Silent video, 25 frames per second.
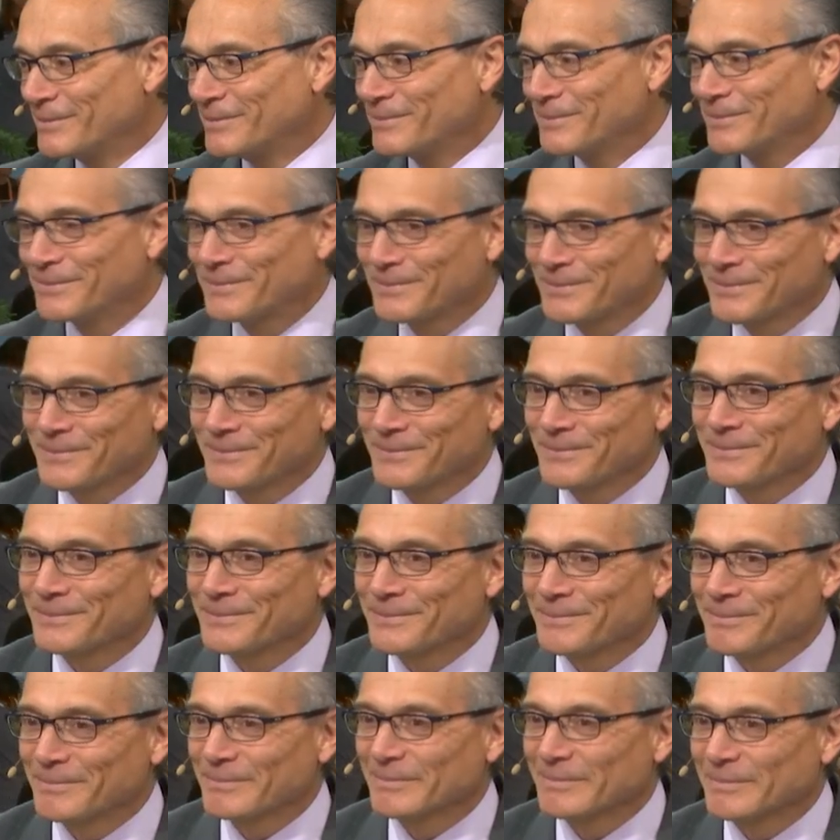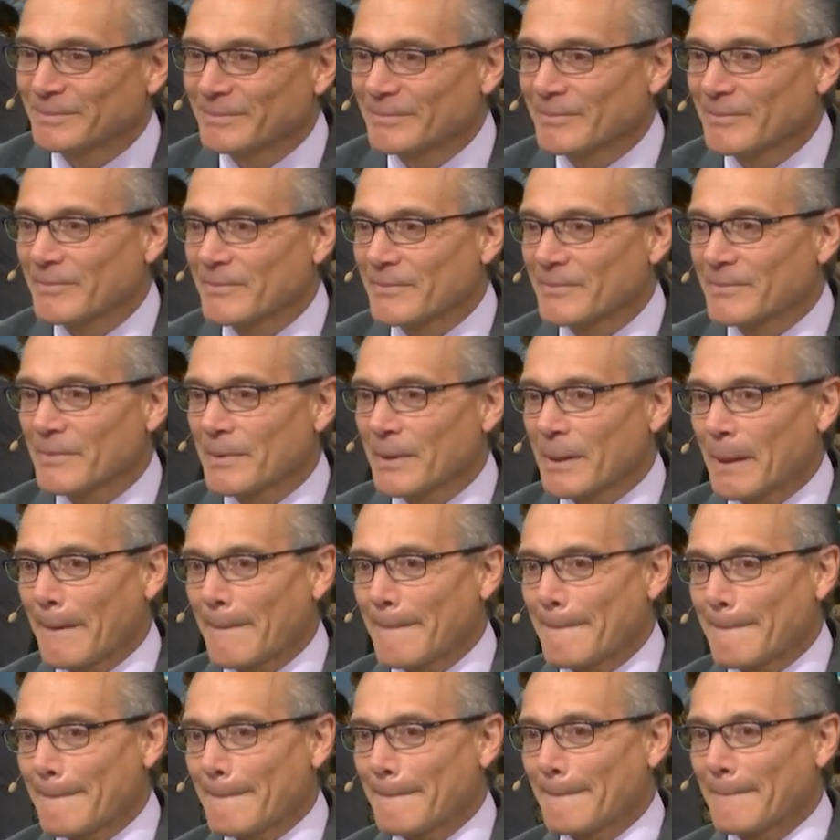
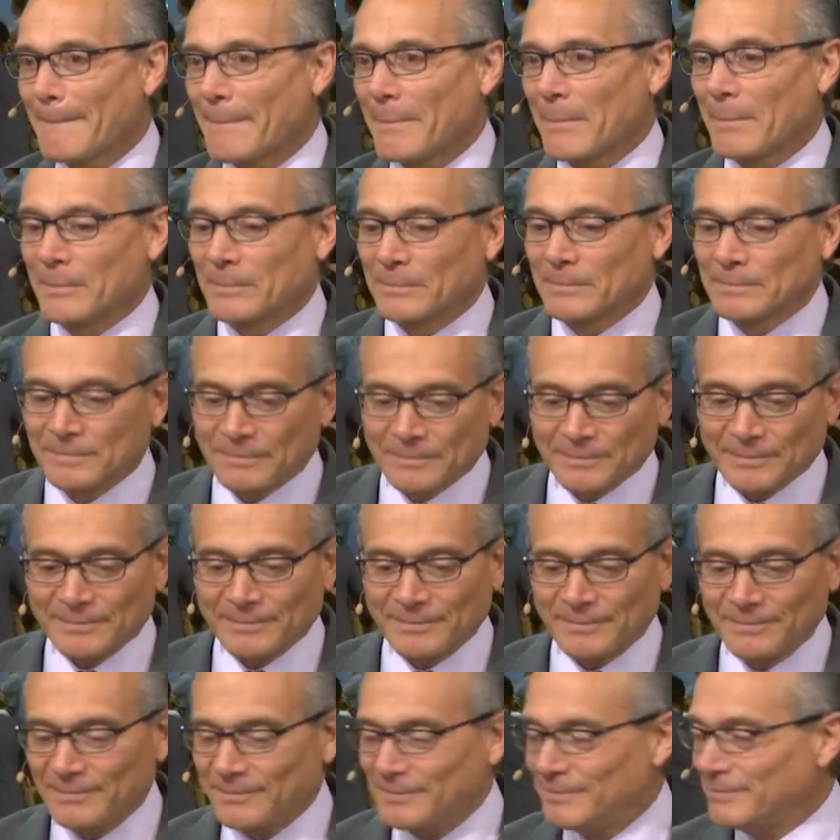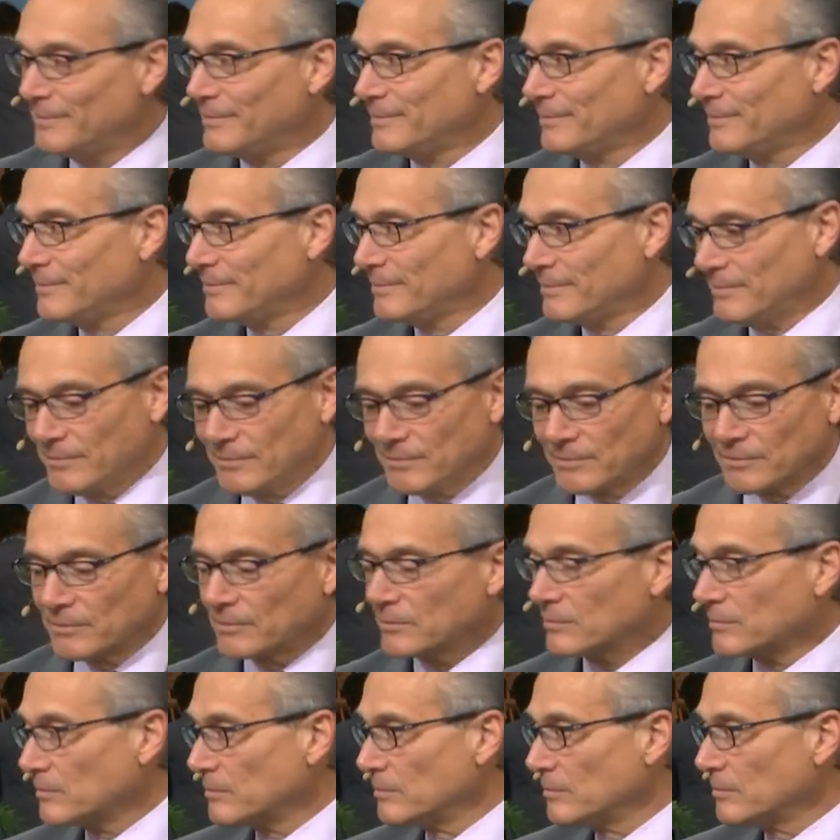
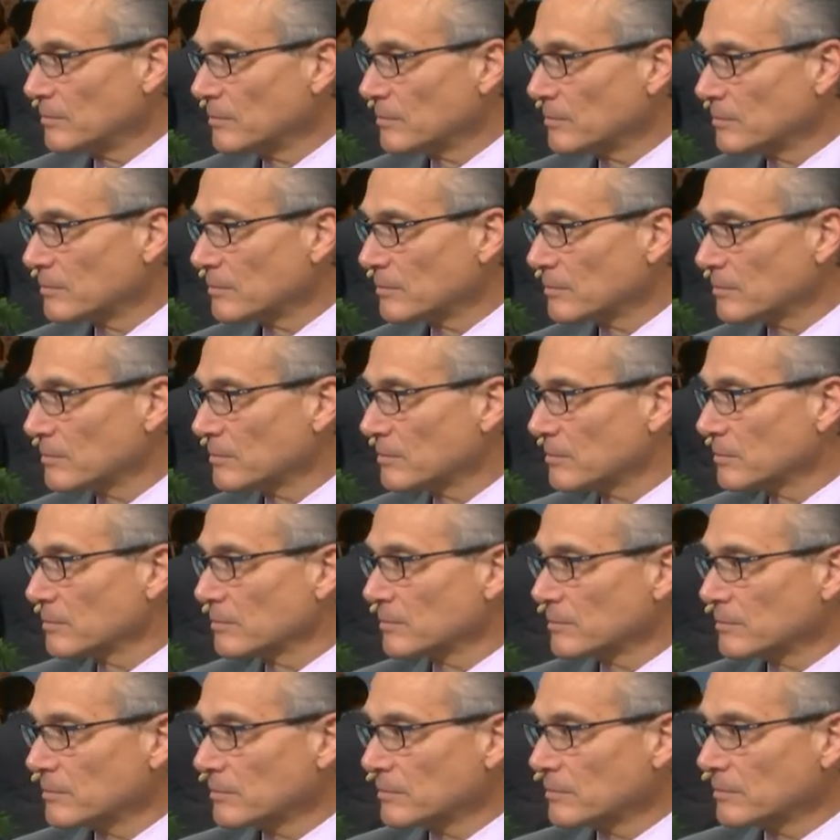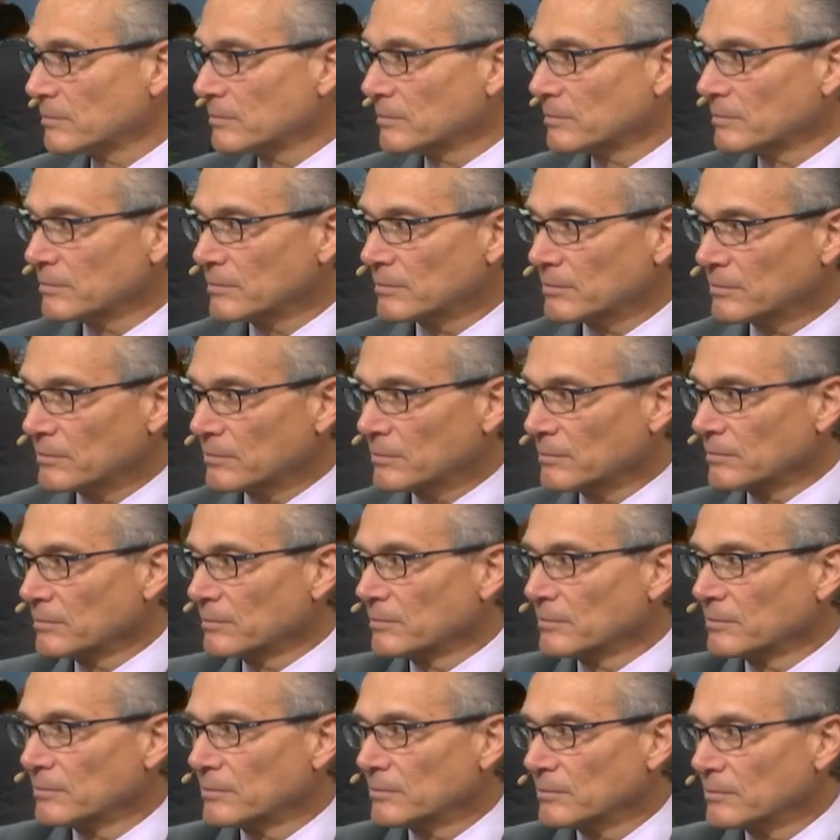
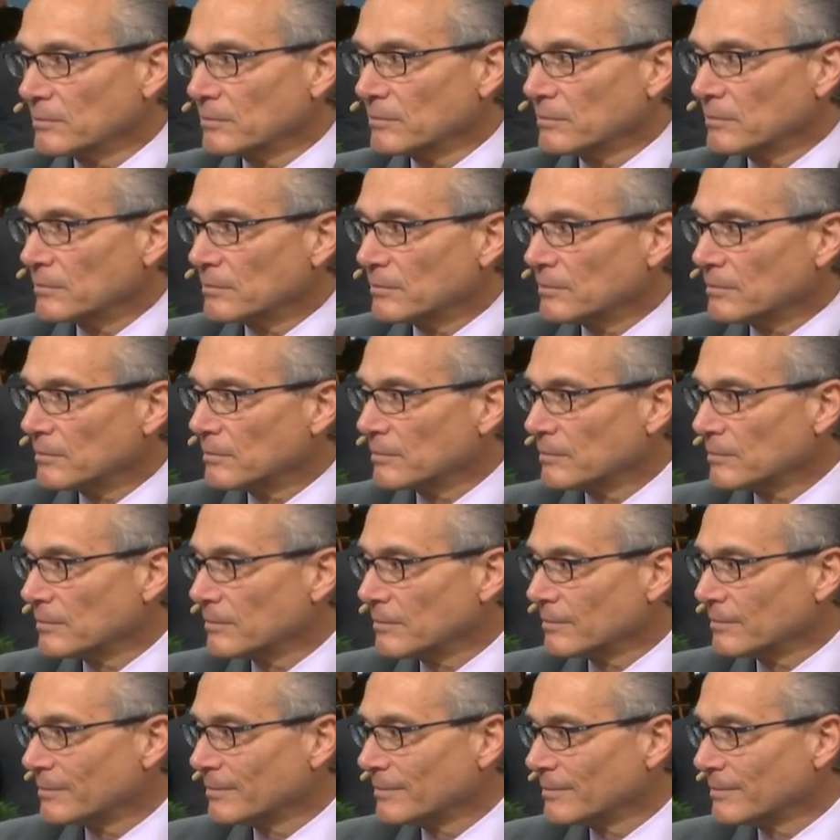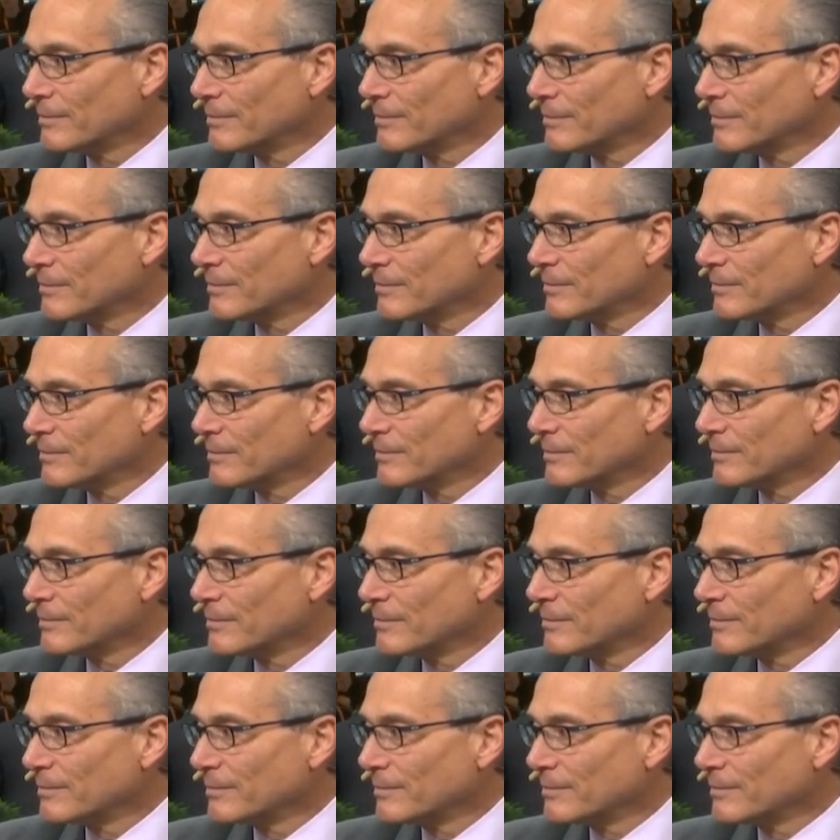(silent)